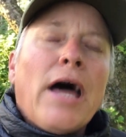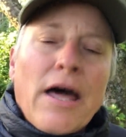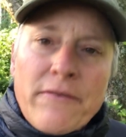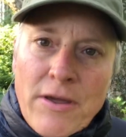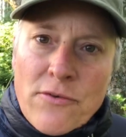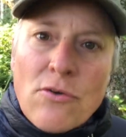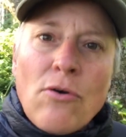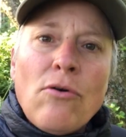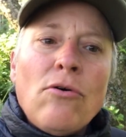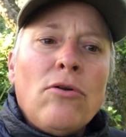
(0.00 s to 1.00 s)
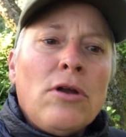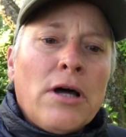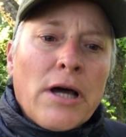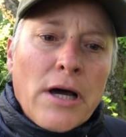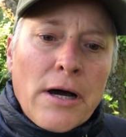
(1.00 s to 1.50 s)
and the other goal
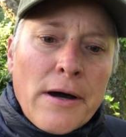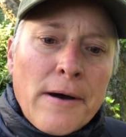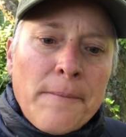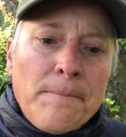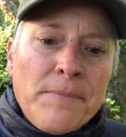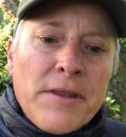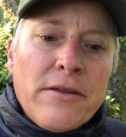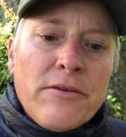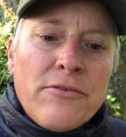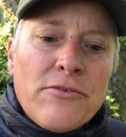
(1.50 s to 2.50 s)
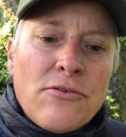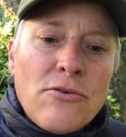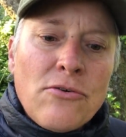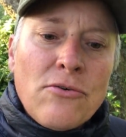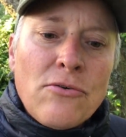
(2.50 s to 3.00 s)
um, is
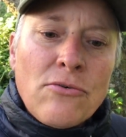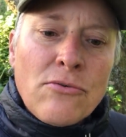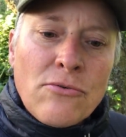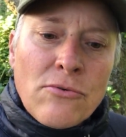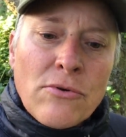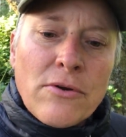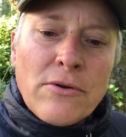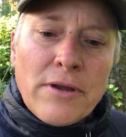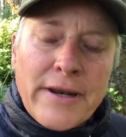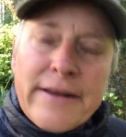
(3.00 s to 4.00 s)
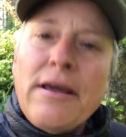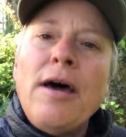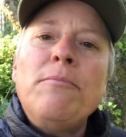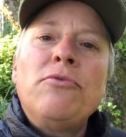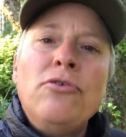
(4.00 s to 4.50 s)
to an
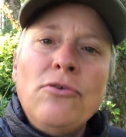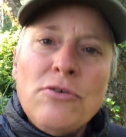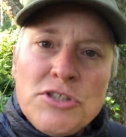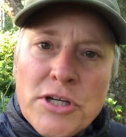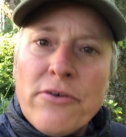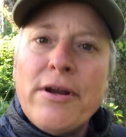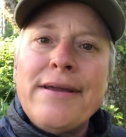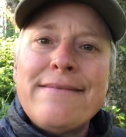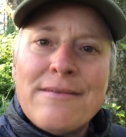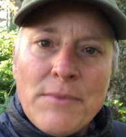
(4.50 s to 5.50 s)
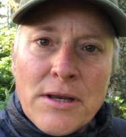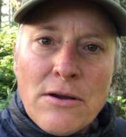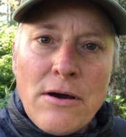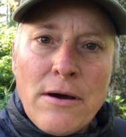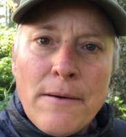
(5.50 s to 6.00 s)
attempt to generate some
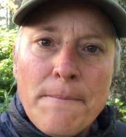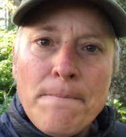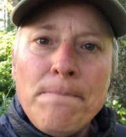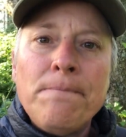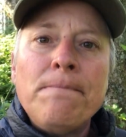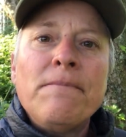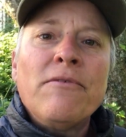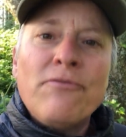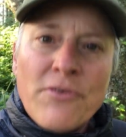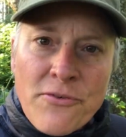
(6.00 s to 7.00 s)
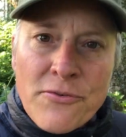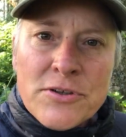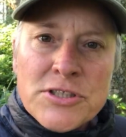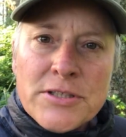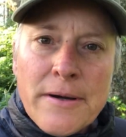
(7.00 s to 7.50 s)
income for the
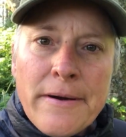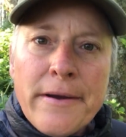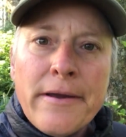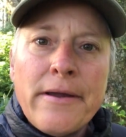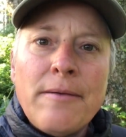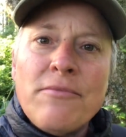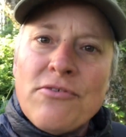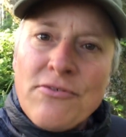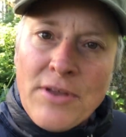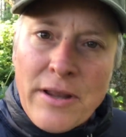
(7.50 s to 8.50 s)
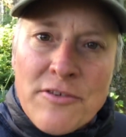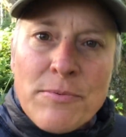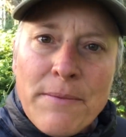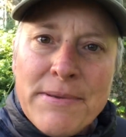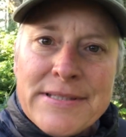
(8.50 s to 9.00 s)
first time since I
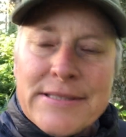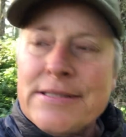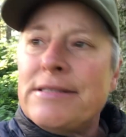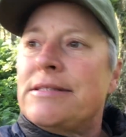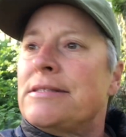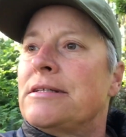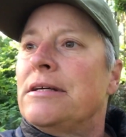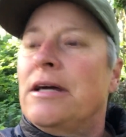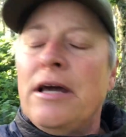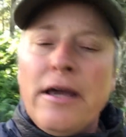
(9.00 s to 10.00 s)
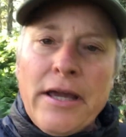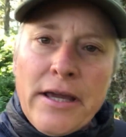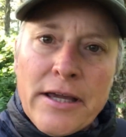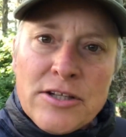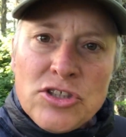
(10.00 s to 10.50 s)
lost my business
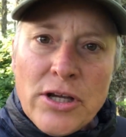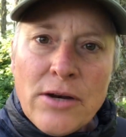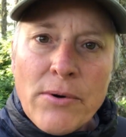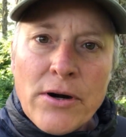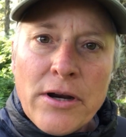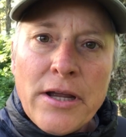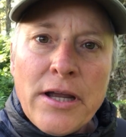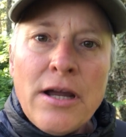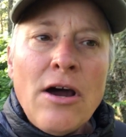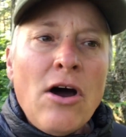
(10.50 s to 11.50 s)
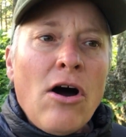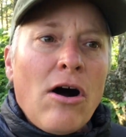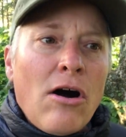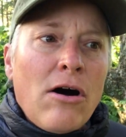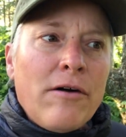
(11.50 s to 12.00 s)
in January
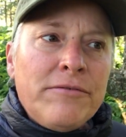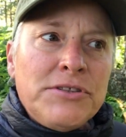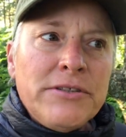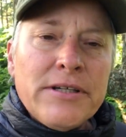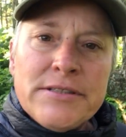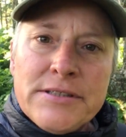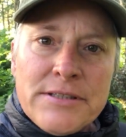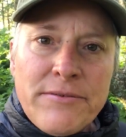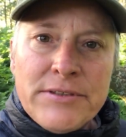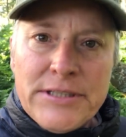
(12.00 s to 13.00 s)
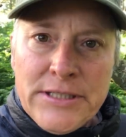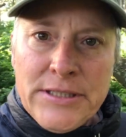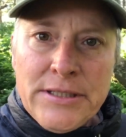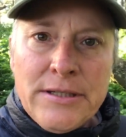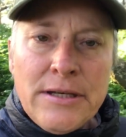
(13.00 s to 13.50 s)
of
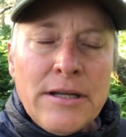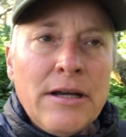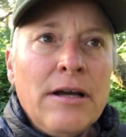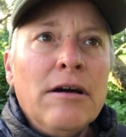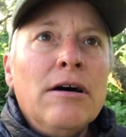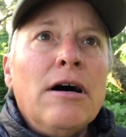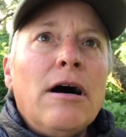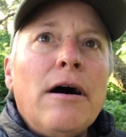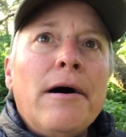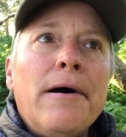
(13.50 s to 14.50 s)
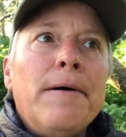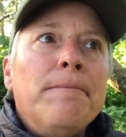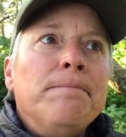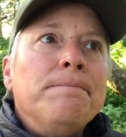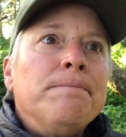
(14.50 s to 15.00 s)
2017
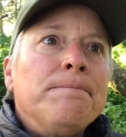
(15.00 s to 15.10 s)
um,